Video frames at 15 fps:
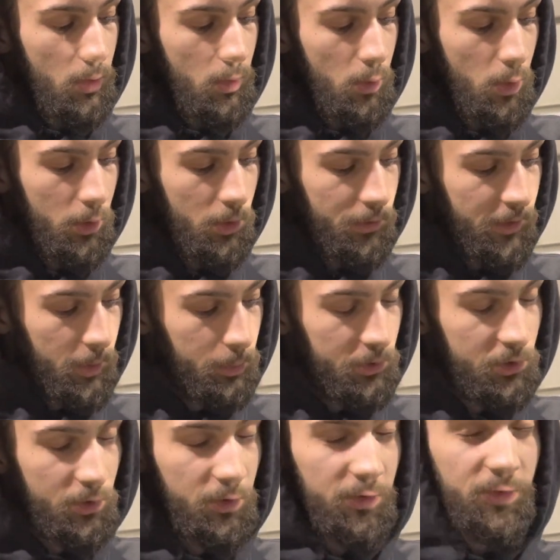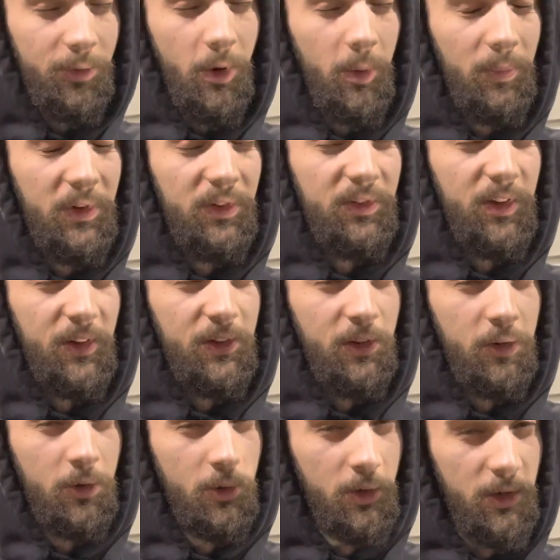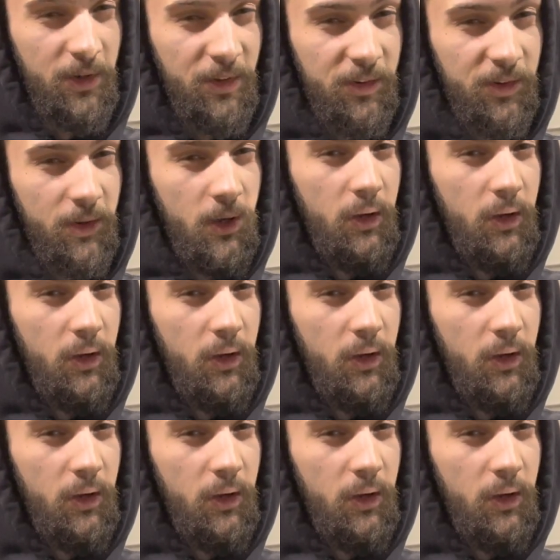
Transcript: oil temperatures up to 60 degrees.